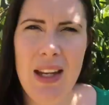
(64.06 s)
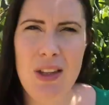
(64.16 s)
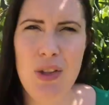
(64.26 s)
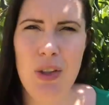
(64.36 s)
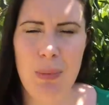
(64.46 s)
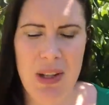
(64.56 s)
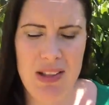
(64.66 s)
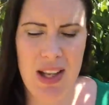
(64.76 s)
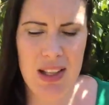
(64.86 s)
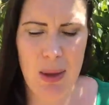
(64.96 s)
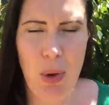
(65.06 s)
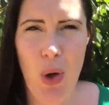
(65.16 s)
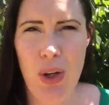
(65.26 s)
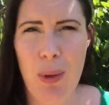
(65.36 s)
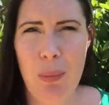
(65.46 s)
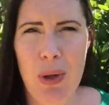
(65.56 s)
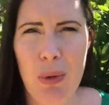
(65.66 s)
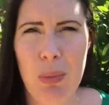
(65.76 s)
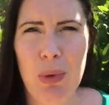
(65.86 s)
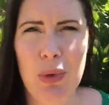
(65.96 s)
It took me seeing them on a
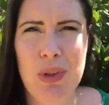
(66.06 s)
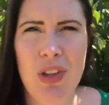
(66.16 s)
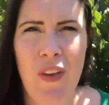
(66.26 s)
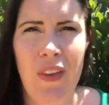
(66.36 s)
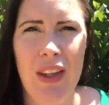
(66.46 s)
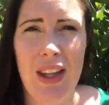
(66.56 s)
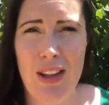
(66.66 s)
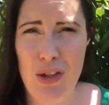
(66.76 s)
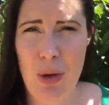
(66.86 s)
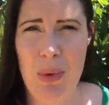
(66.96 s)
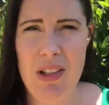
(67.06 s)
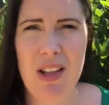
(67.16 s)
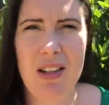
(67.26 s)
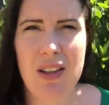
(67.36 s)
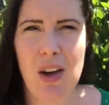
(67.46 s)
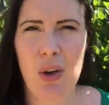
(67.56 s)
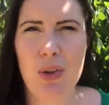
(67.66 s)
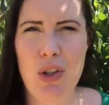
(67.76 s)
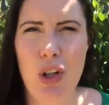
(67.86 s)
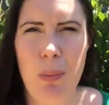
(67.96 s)
billboard in the shopping center,
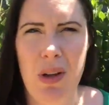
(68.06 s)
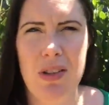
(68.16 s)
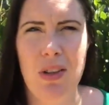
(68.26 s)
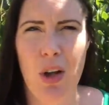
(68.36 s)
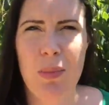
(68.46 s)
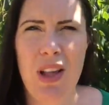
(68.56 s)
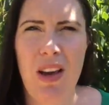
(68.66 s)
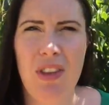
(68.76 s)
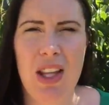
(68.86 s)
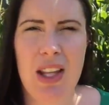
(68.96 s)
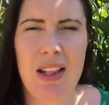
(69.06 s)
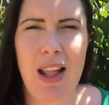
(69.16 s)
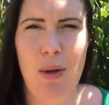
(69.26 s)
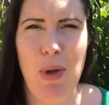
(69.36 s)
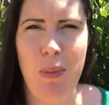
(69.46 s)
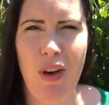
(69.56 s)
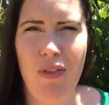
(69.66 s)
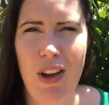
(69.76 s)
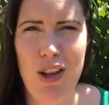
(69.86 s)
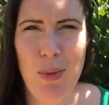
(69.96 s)
on 2 bus stops, having them in my
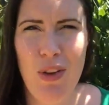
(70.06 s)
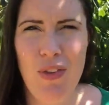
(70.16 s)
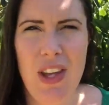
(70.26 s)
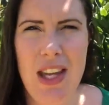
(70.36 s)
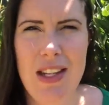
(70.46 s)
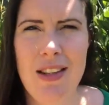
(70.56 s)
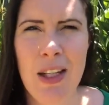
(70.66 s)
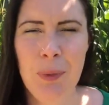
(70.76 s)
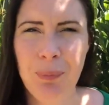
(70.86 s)
Facebook feed,